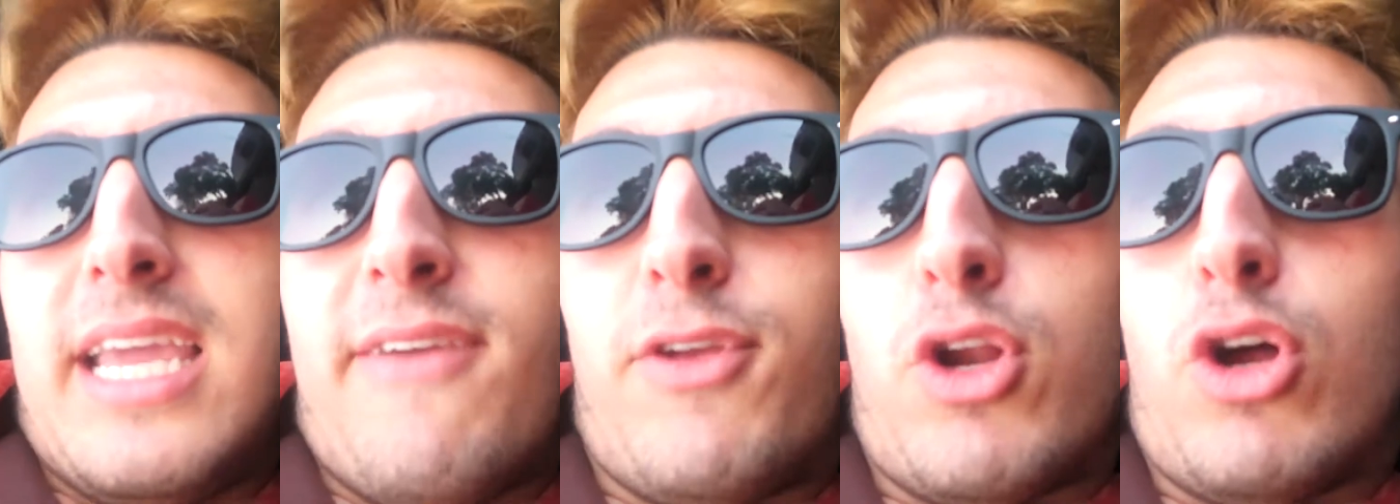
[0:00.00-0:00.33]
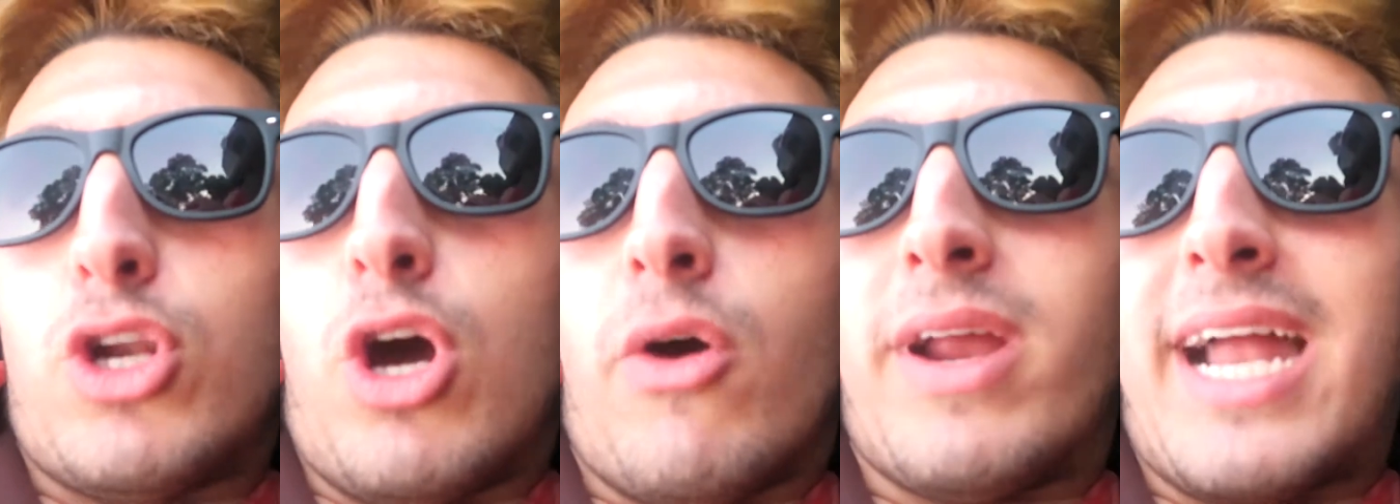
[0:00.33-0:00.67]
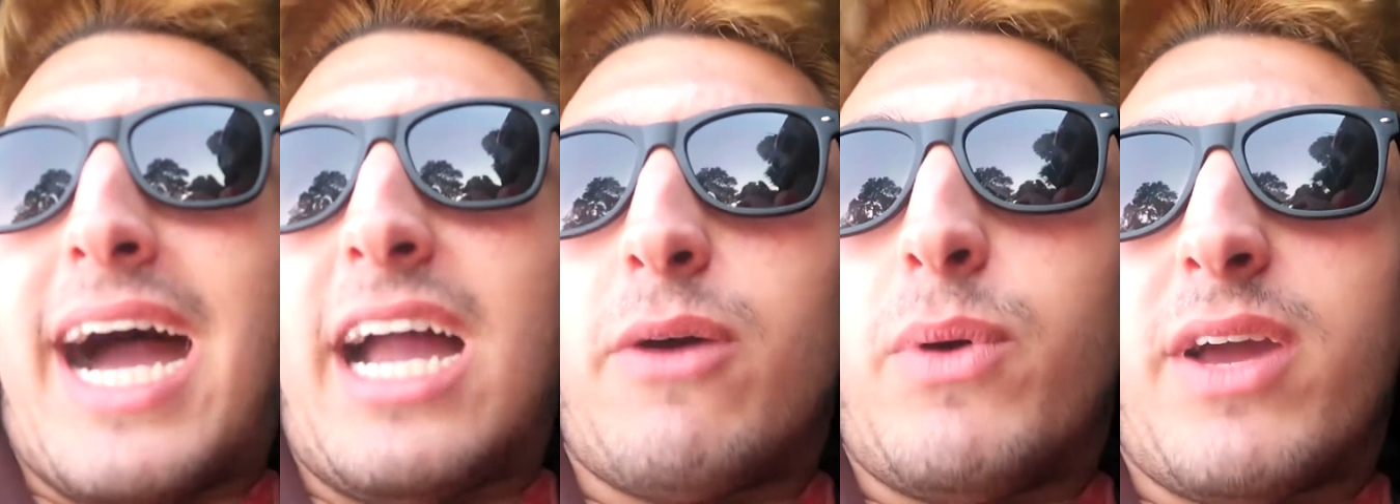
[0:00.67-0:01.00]
If you don't know, in
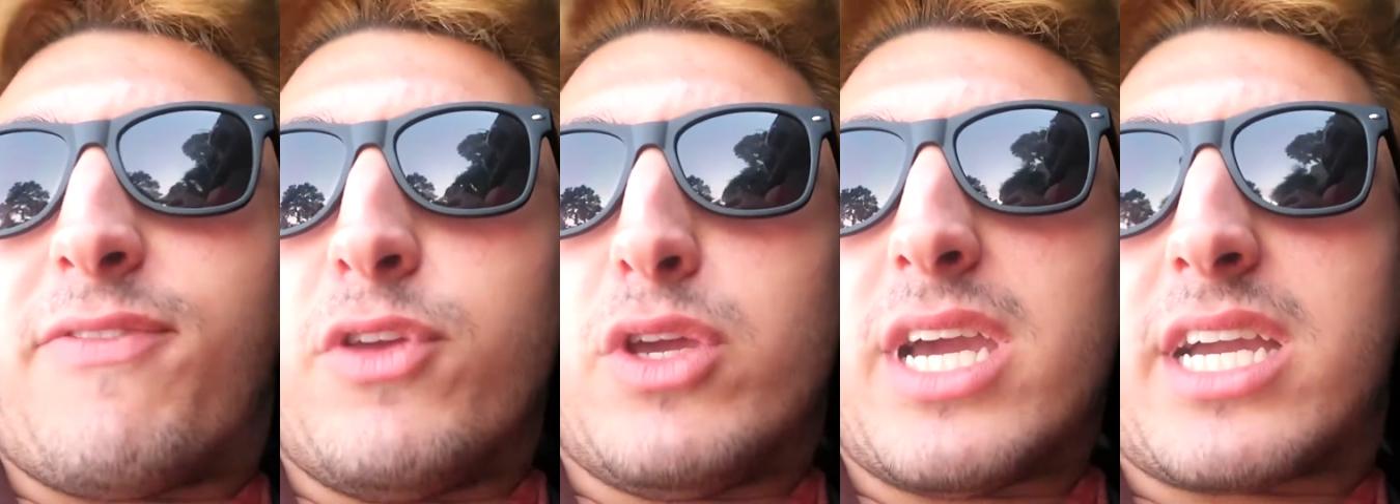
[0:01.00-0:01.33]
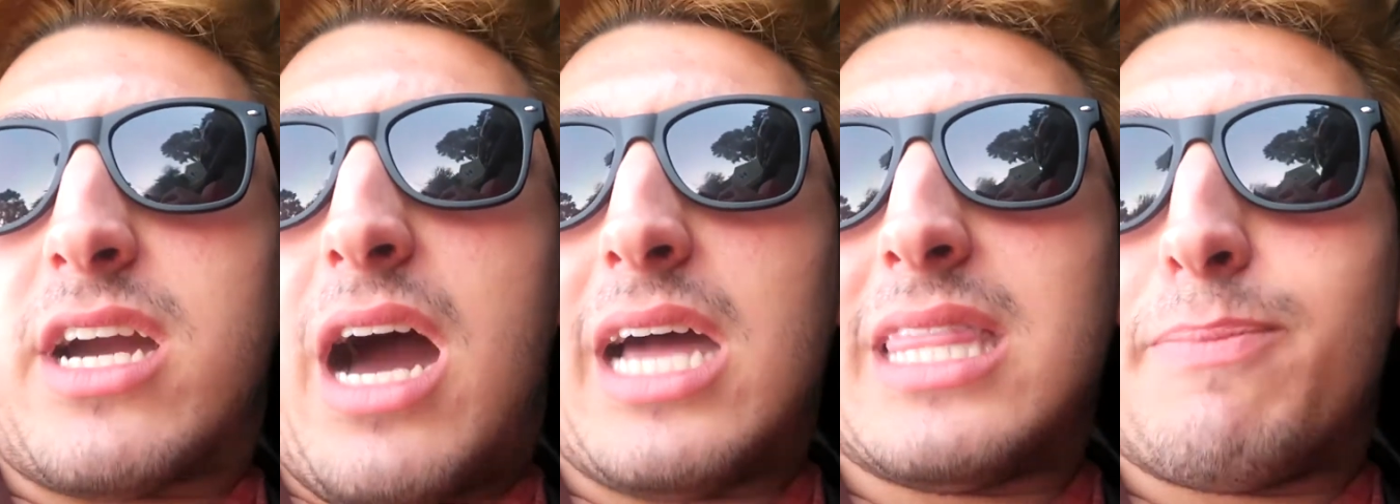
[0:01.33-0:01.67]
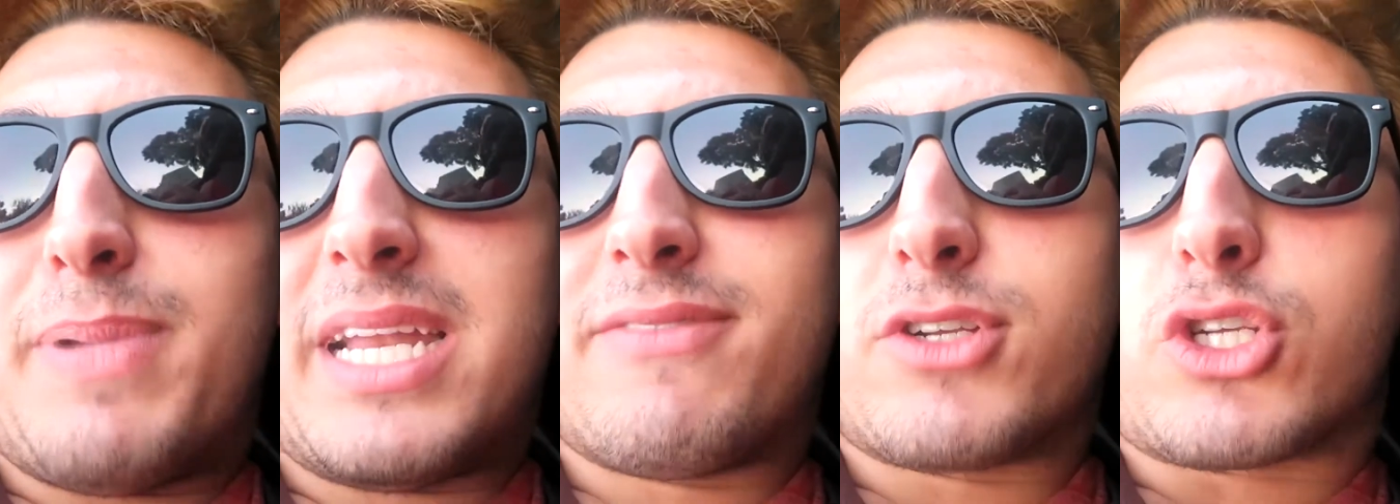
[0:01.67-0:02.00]
Iowa, if you get caught in the
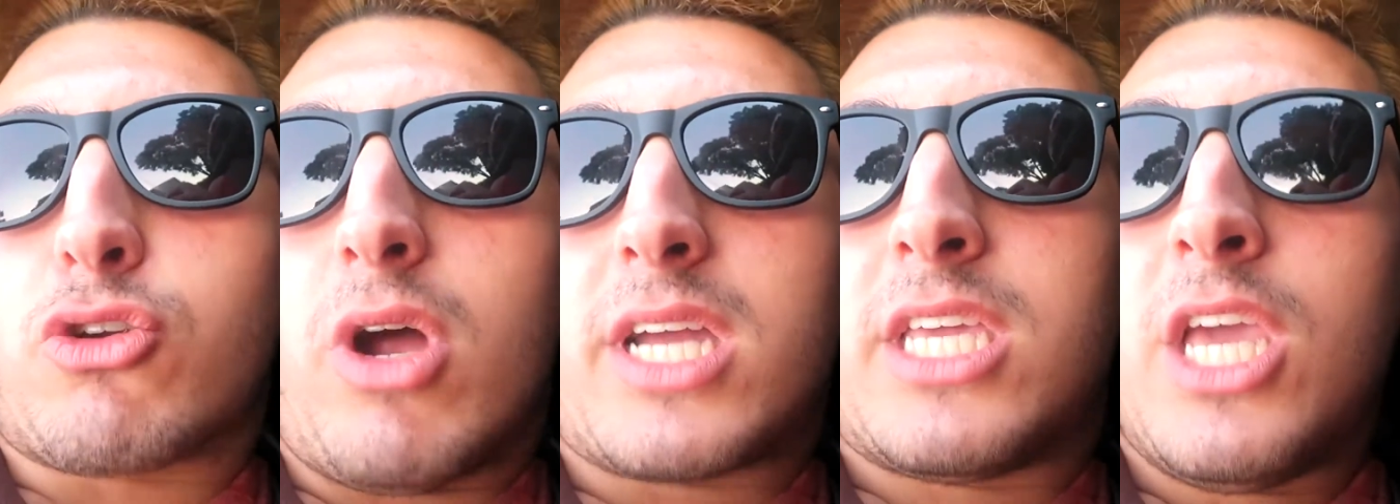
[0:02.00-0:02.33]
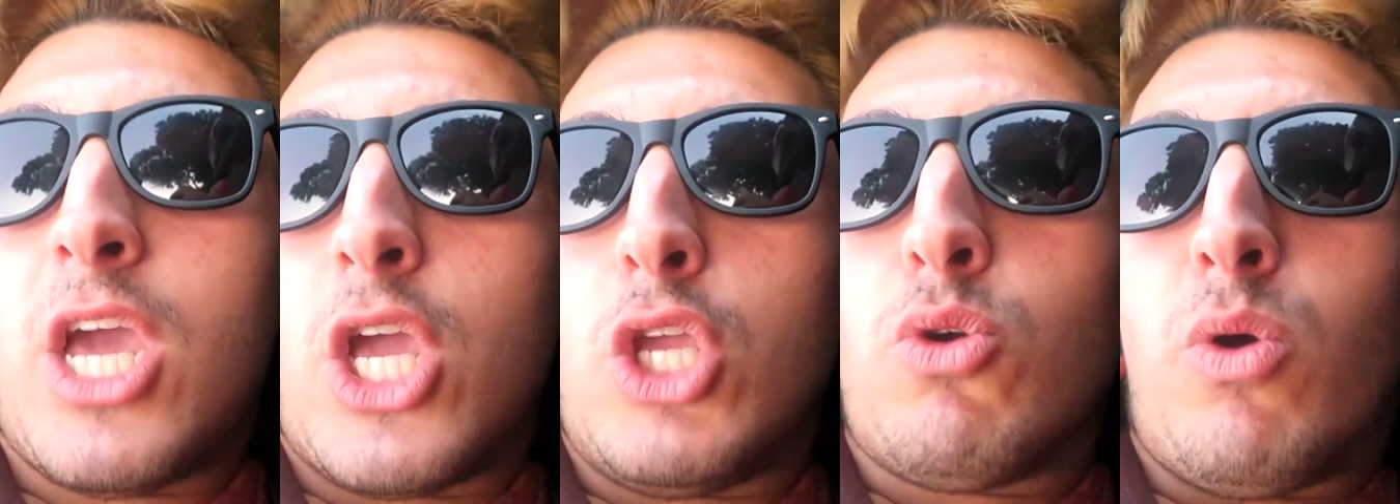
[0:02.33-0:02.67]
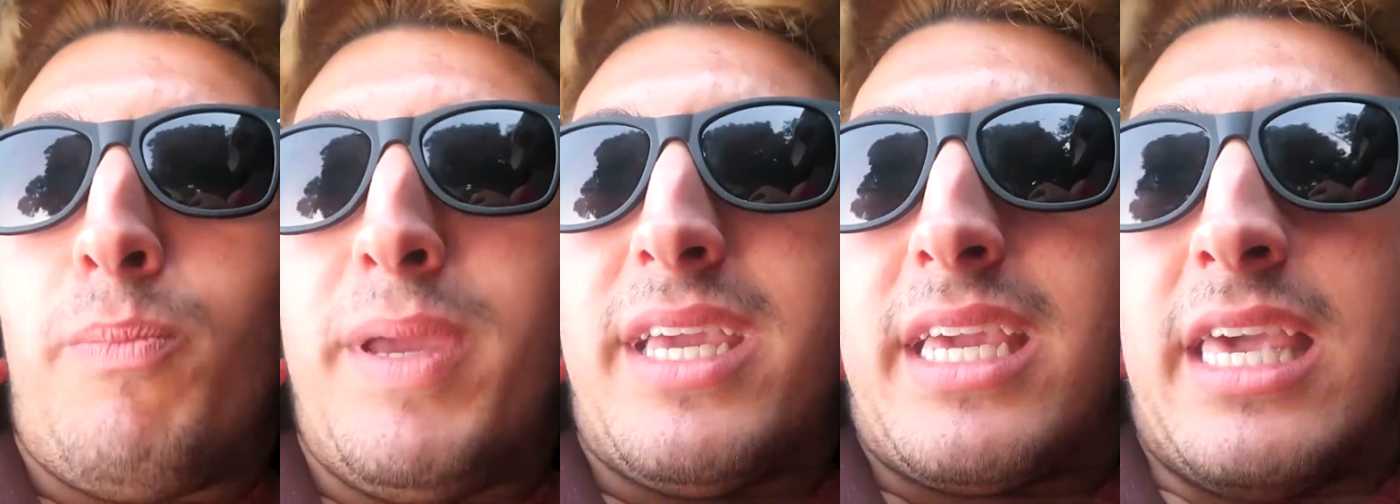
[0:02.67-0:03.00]
bed of a truck, you
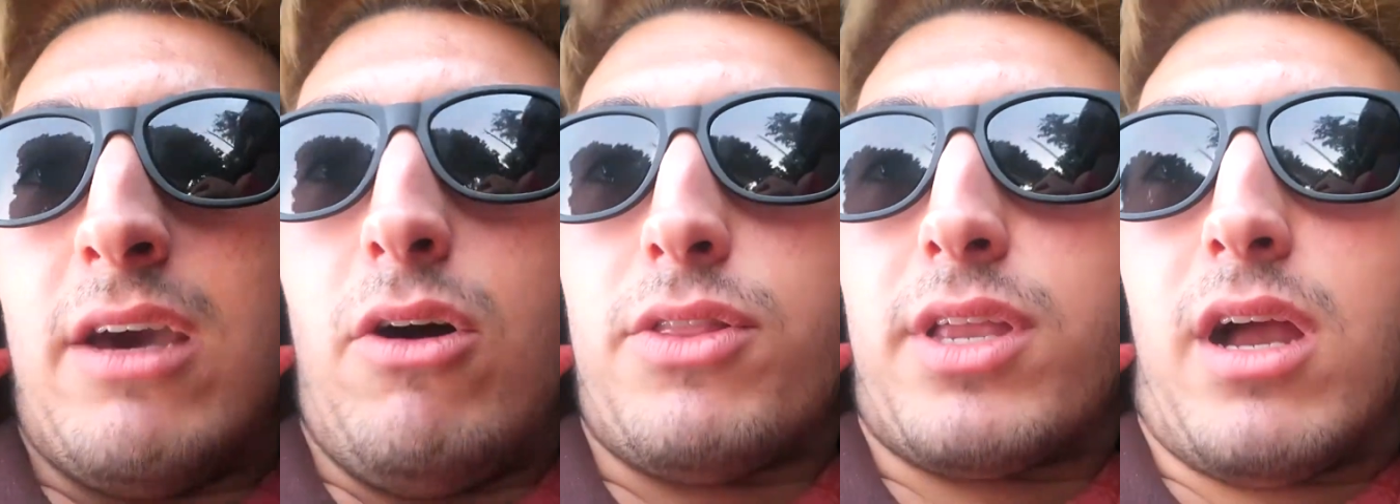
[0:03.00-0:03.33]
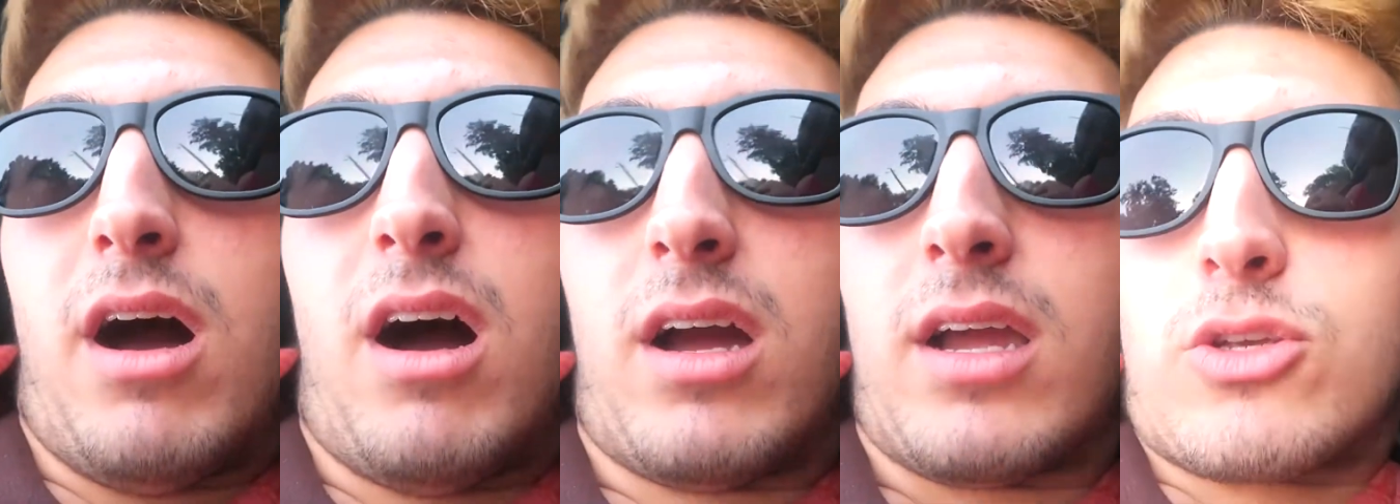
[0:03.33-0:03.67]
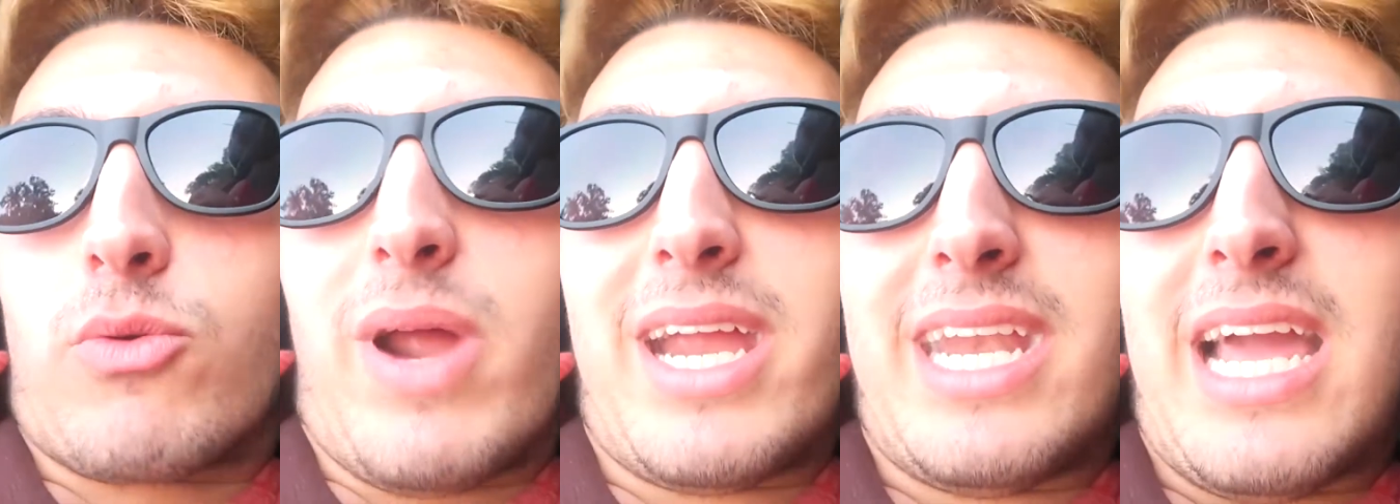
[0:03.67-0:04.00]
will be killed and hung.
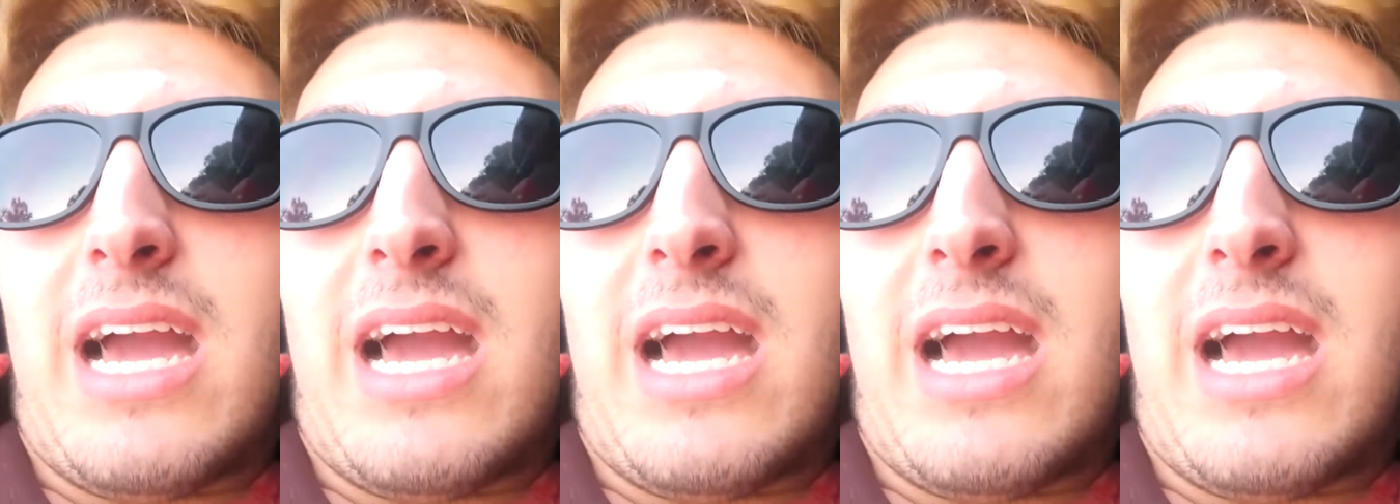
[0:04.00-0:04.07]
So right